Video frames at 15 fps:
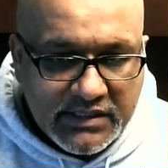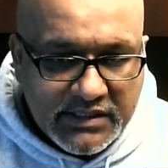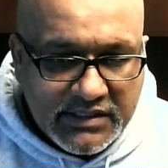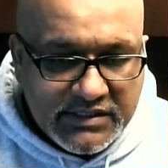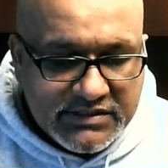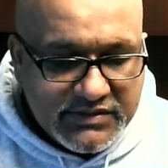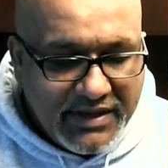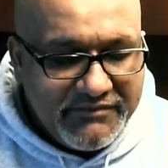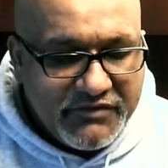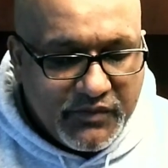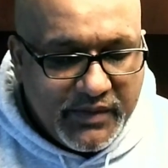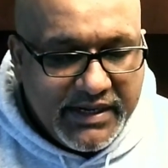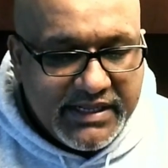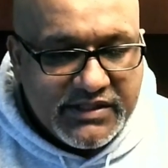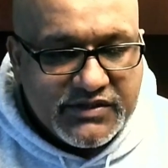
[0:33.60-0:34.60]
So after
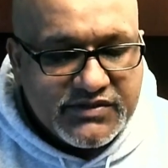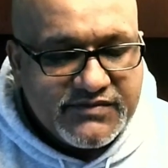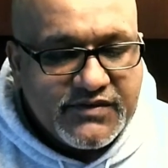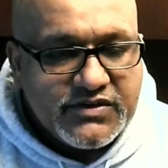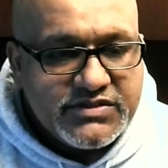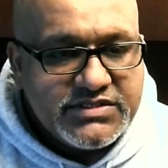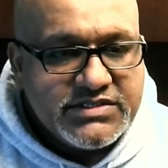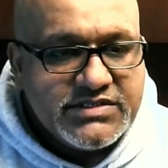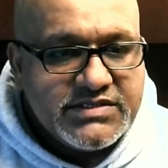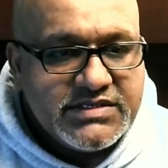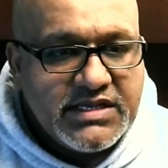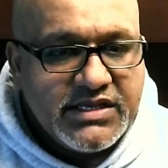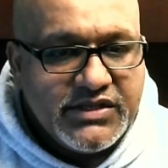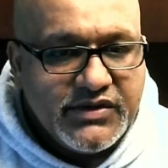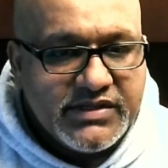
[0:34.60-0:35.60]
reading those verses,
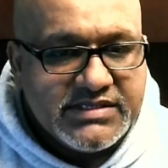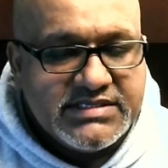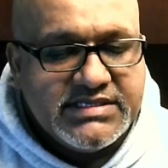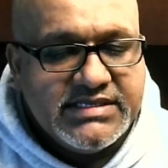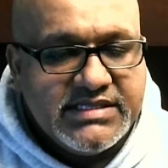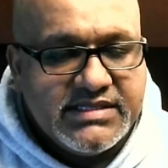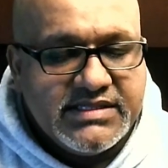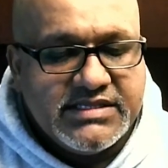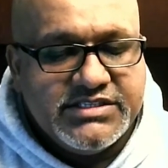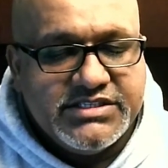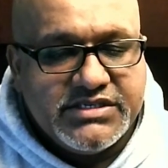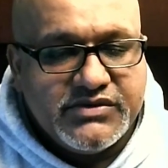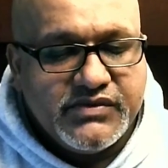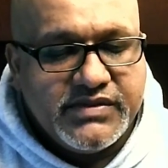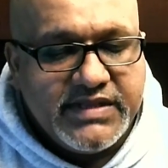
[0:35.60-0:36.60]
you can see that the
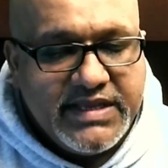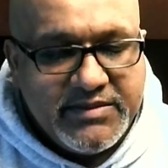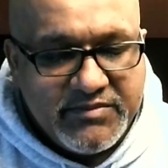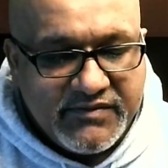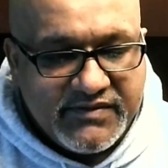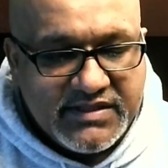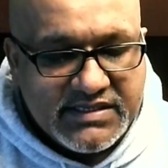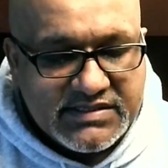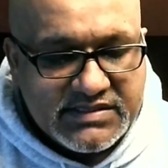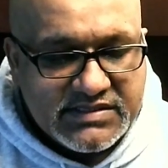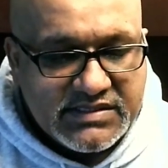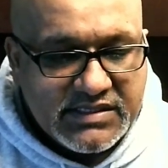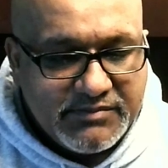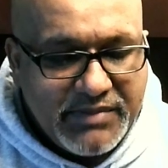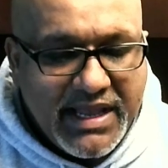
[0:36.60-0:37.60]
general theme of this
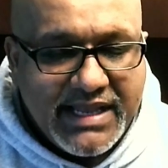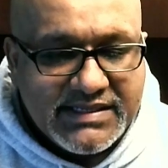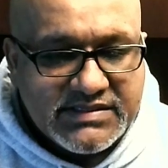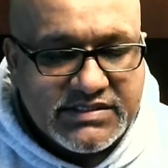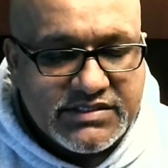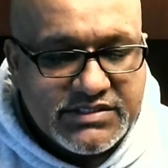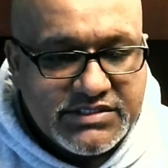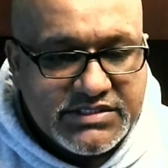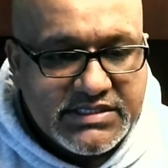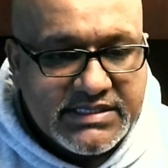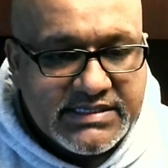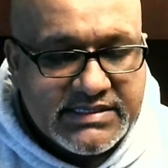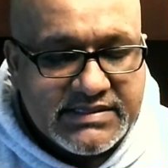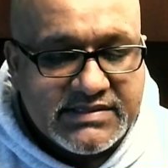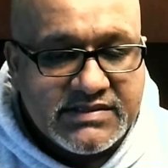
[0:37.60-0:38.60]
passage
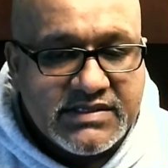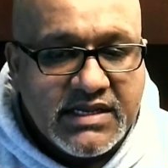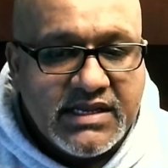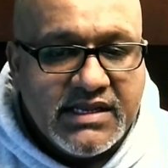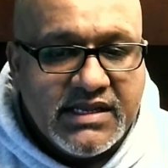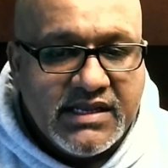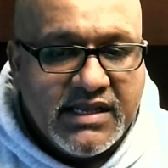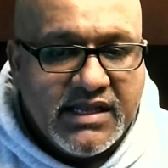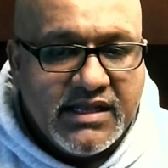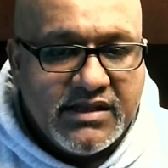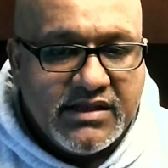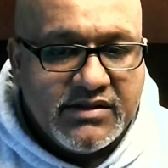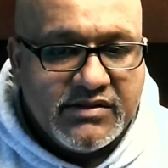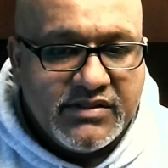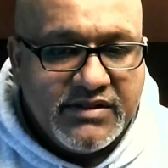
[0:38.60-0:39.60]
is
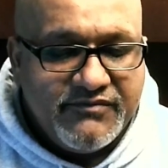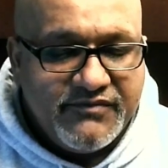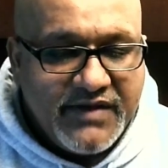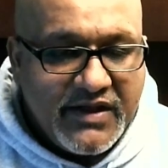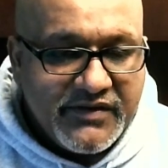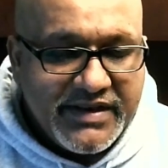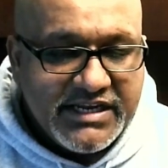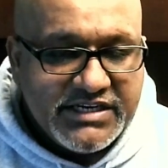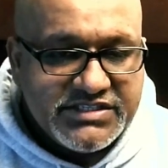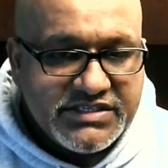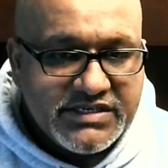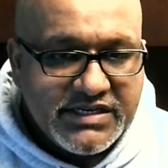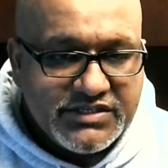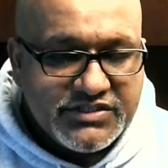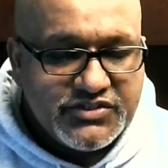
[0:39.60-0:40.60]
the foundation
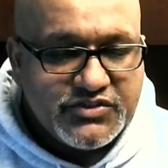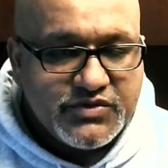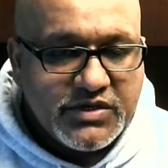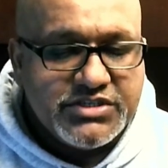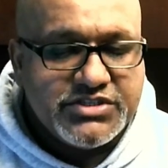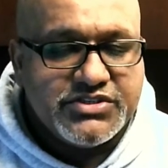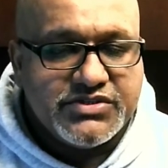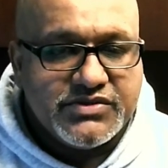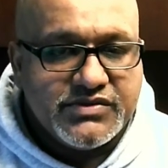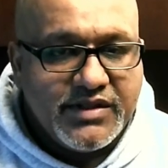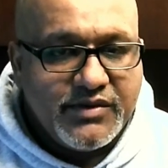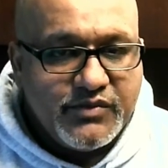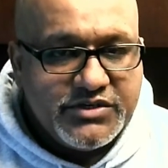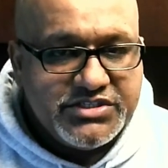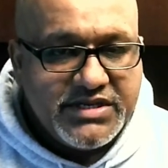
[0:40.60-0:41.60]
and structure that we
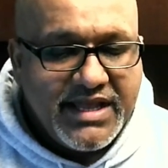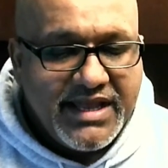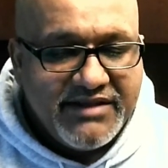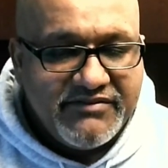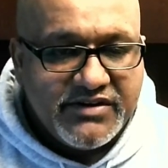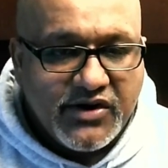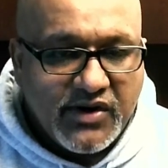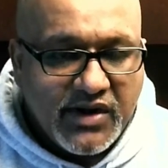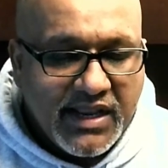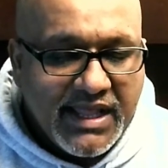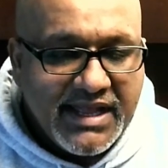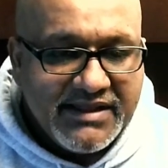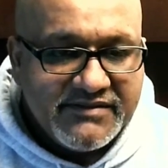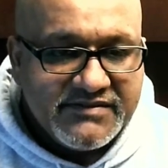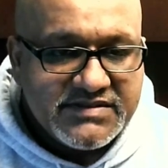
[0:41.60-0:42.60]
should have in our
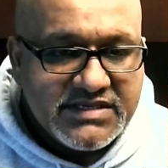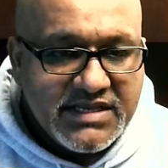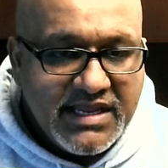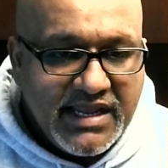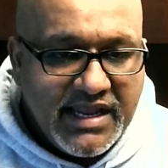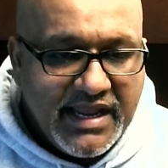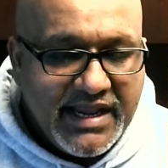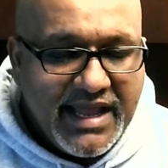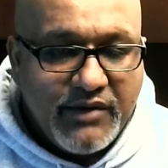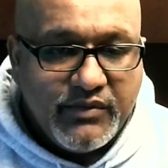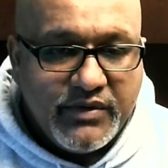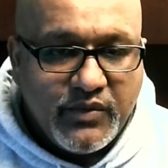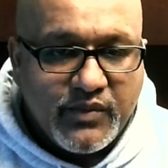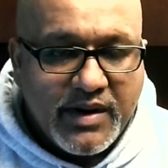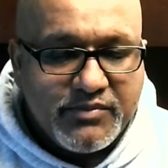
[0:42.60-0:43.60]
lives and how we
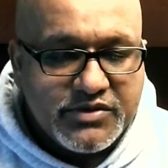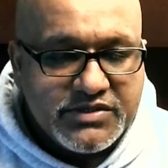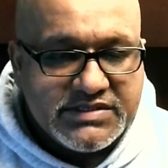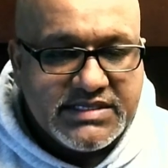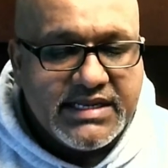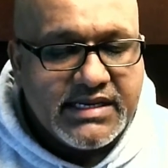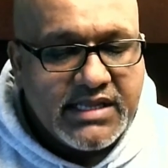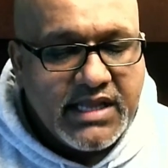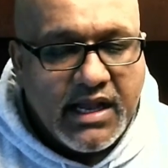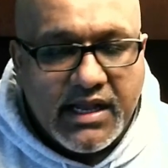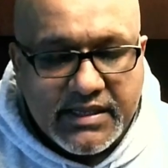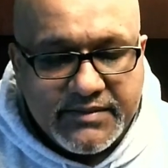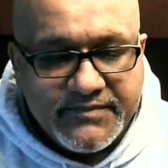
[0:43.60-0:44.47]
represent God.